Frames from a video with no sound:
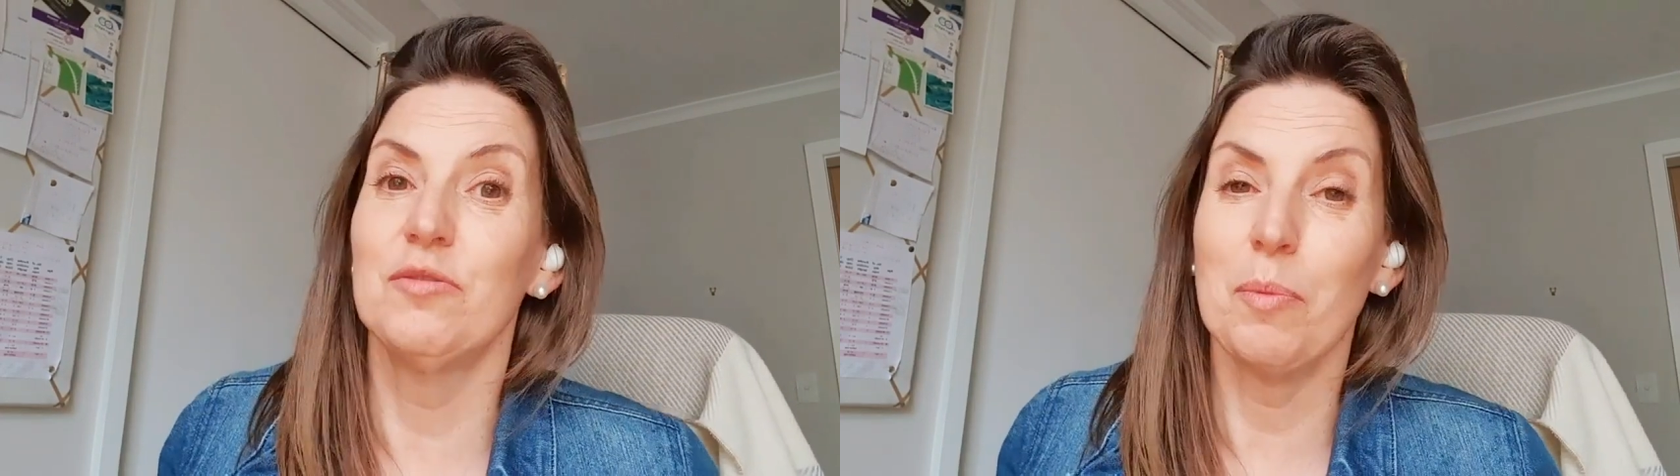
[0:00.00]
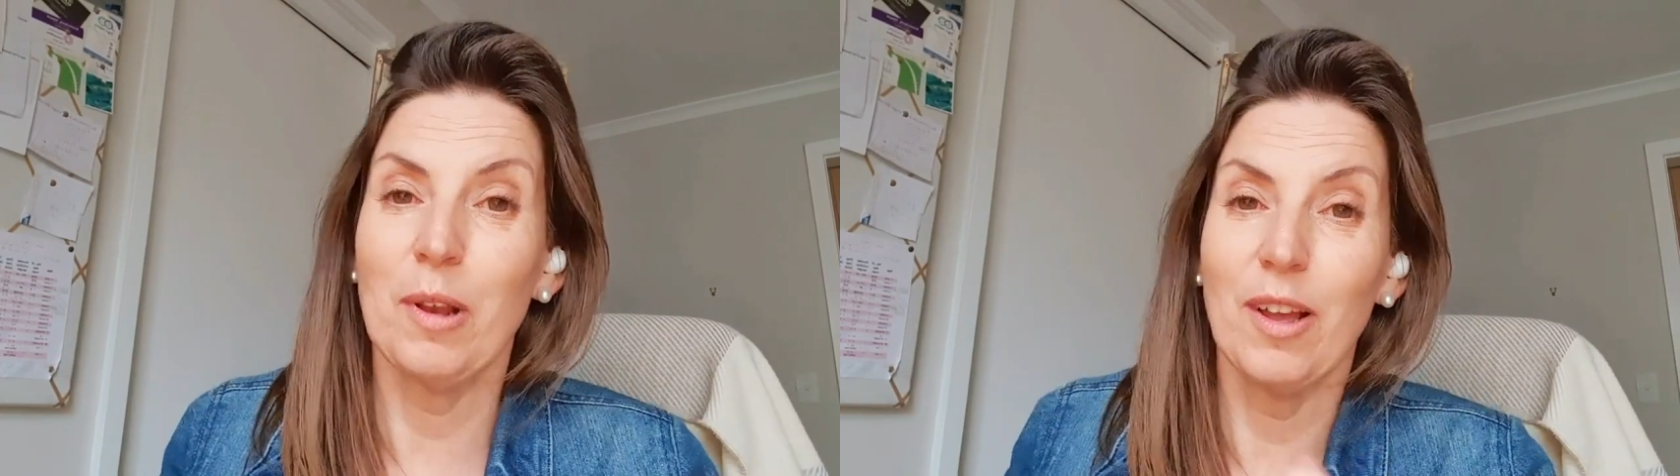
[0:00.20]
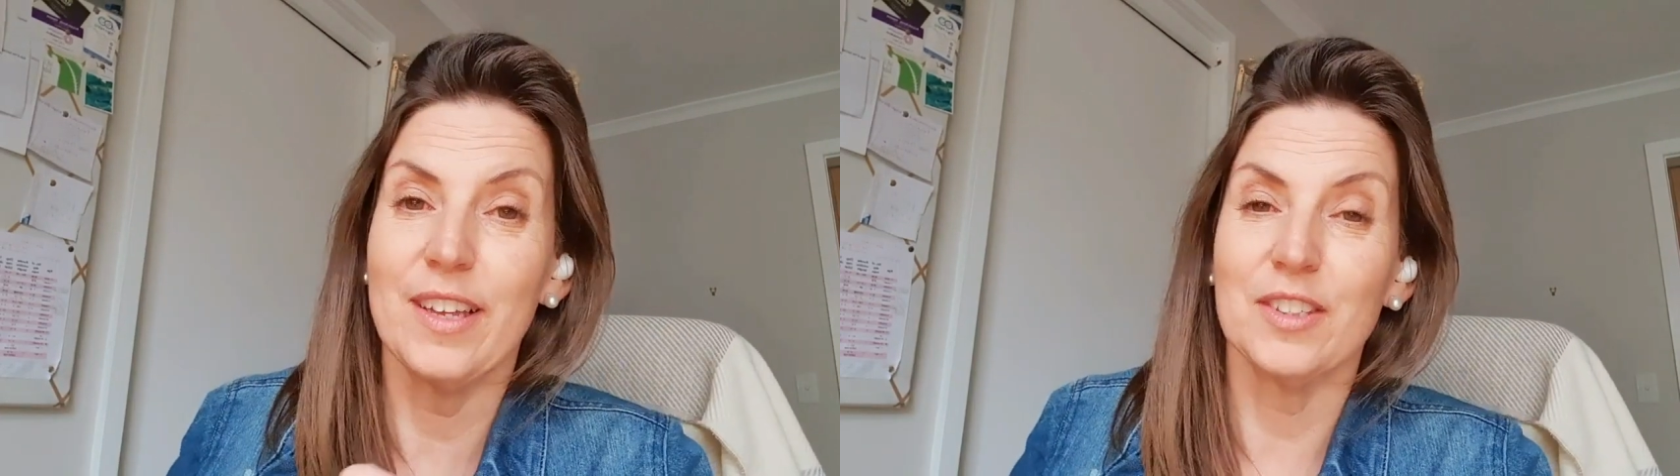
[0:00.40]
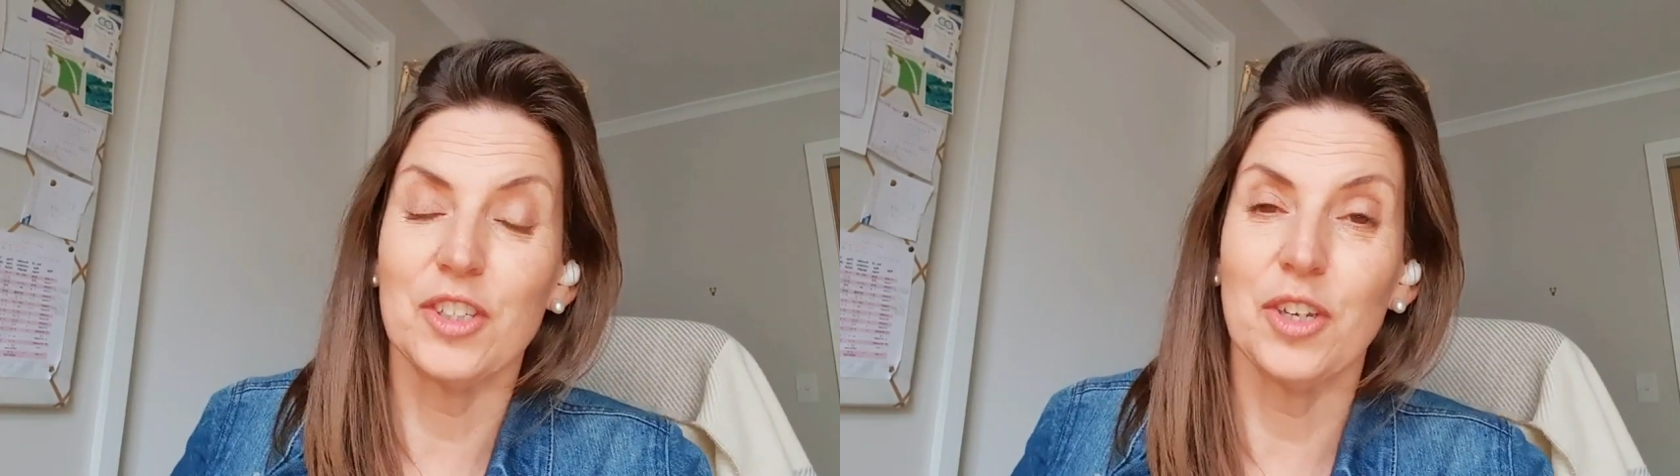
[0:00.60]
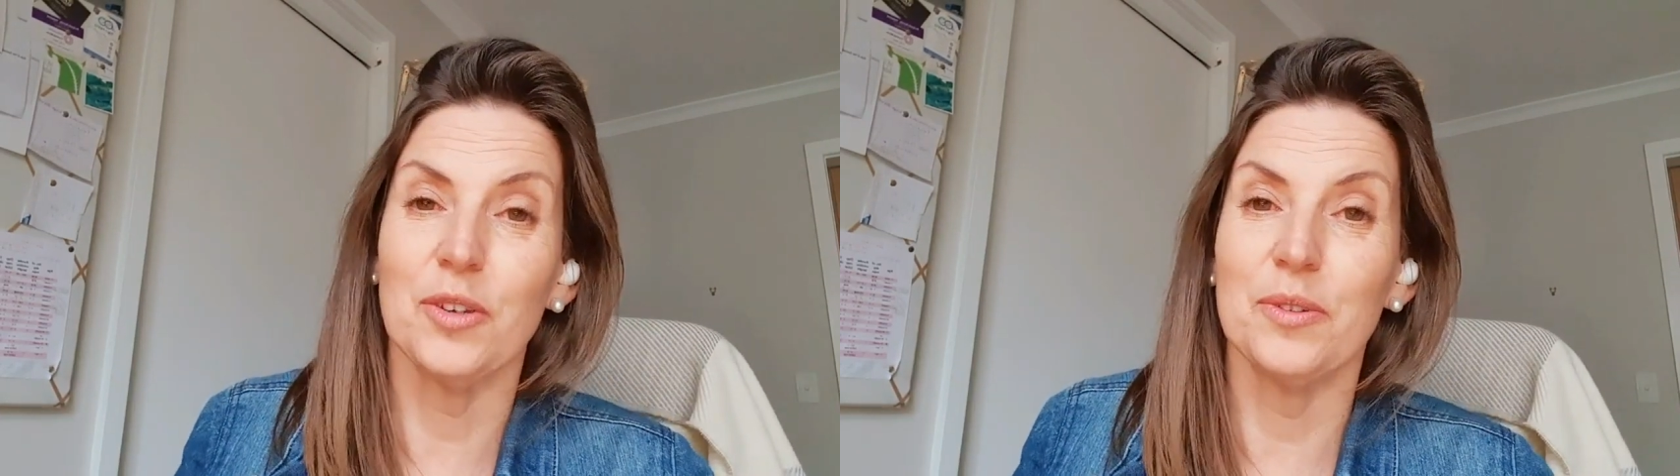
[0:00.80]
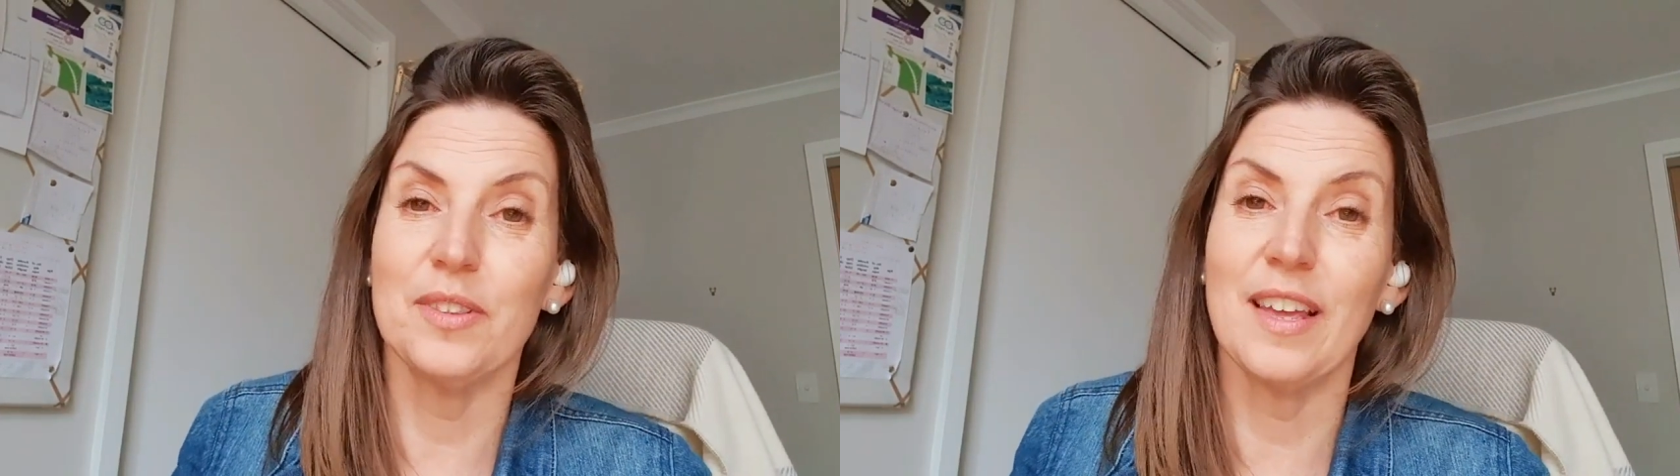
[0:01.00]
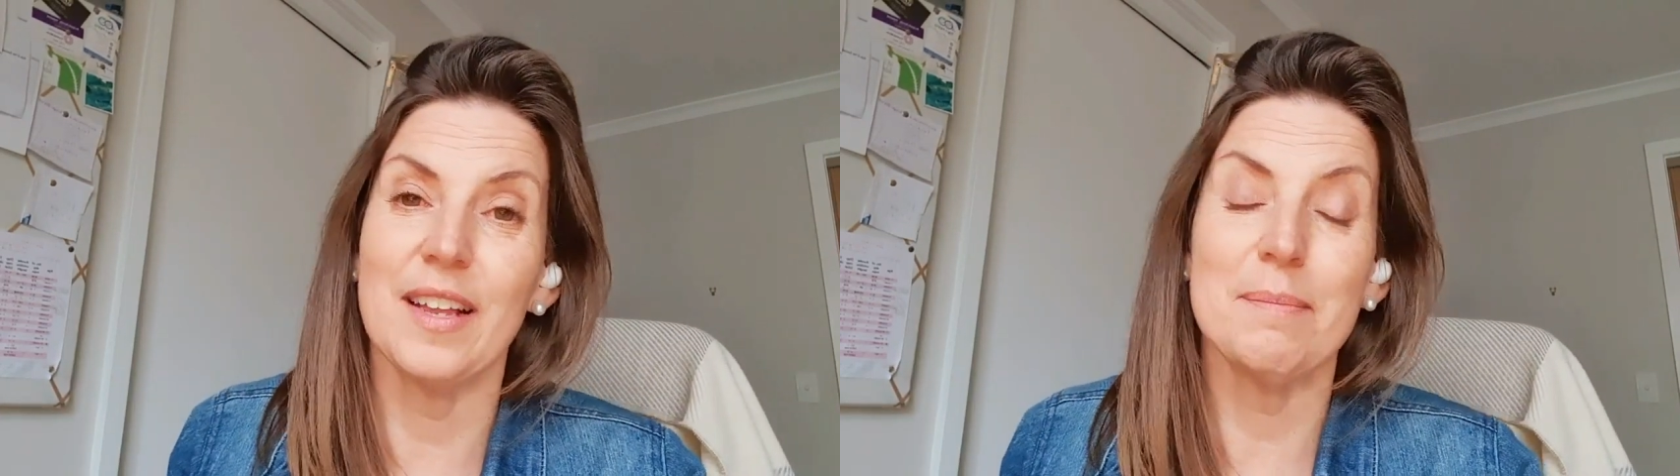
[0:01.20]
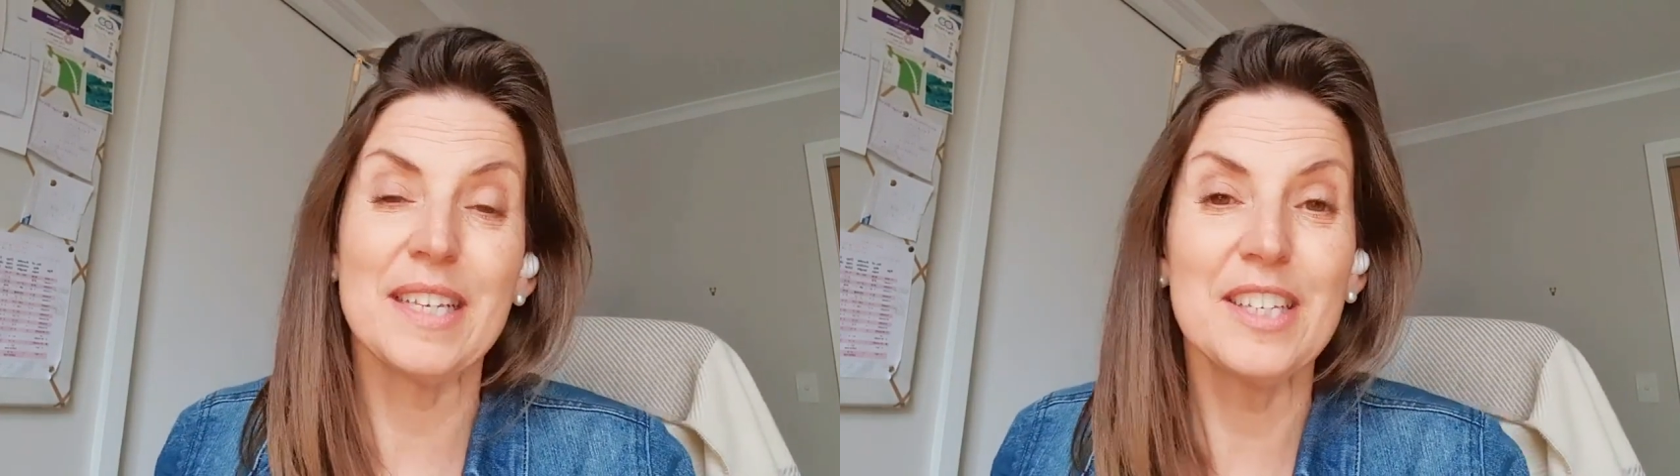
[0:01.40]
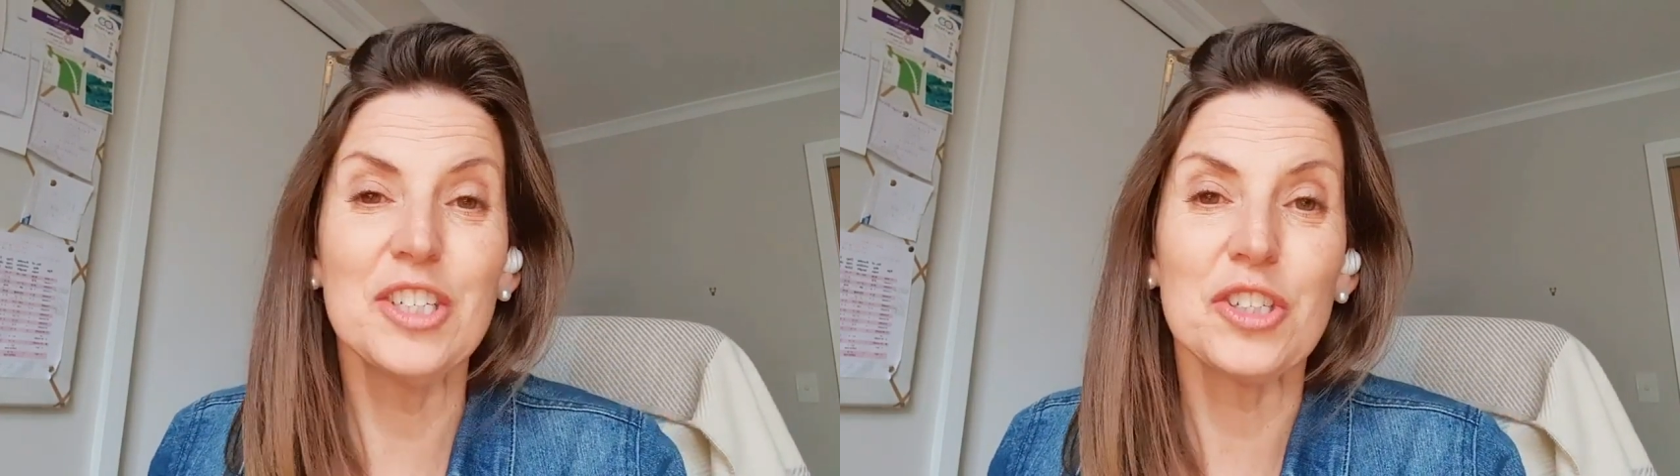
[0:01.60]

replying to that message,